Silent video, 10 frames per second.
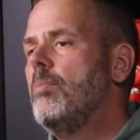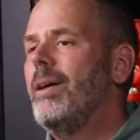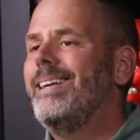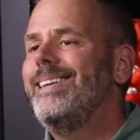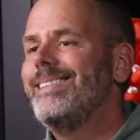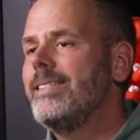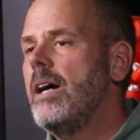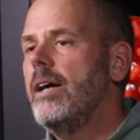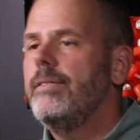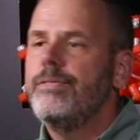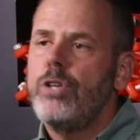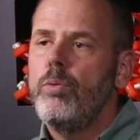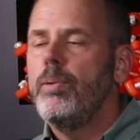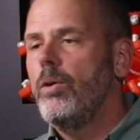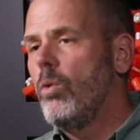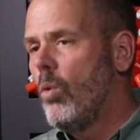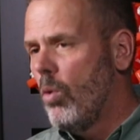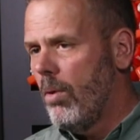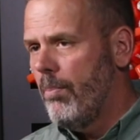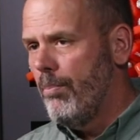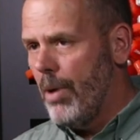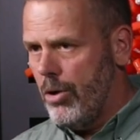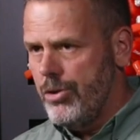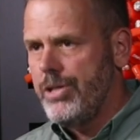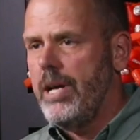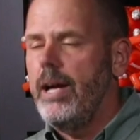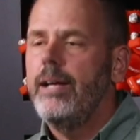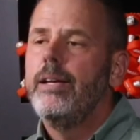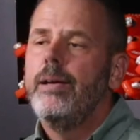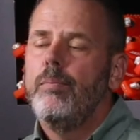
but it is not topo or bird's eye.